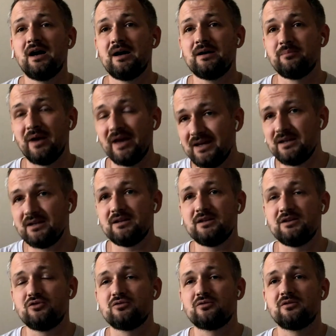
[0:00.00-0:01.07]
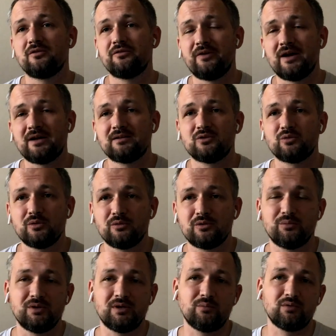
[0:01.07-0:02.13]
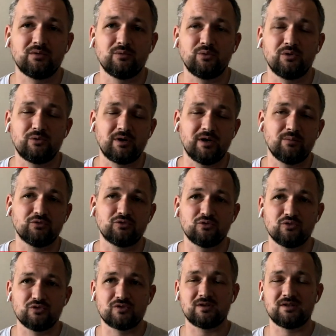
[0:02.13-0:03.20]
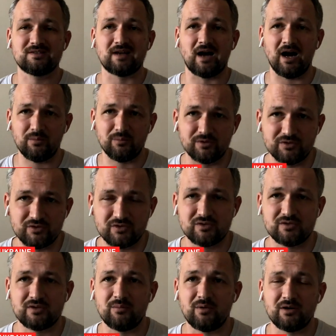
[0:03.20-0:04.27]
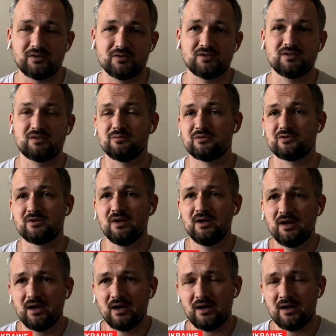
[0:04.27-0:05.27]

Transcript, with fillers: uh, mainly due to the fact that we were be able we were able to use these HIMARS American systems